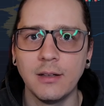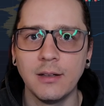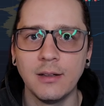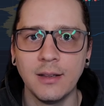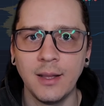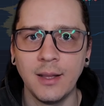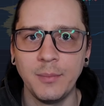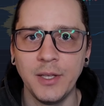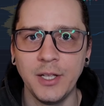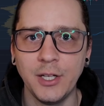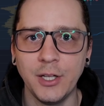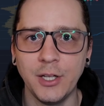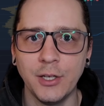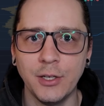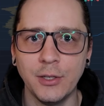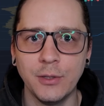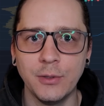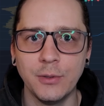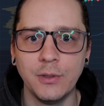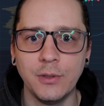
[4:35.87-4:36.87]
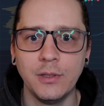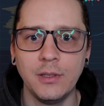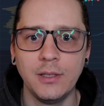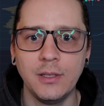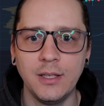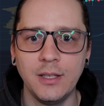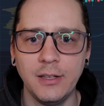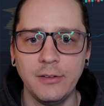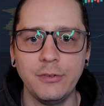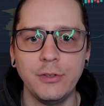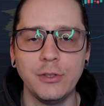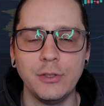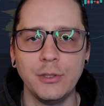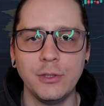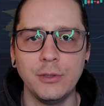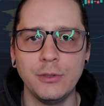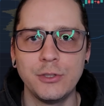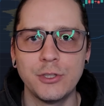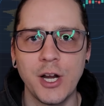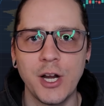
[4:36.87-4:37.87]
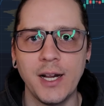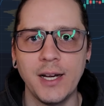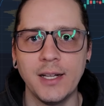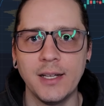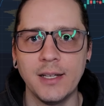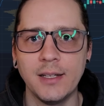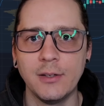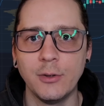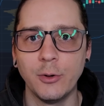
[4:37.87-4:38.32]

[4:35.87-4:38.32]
Let me know if you do trade it,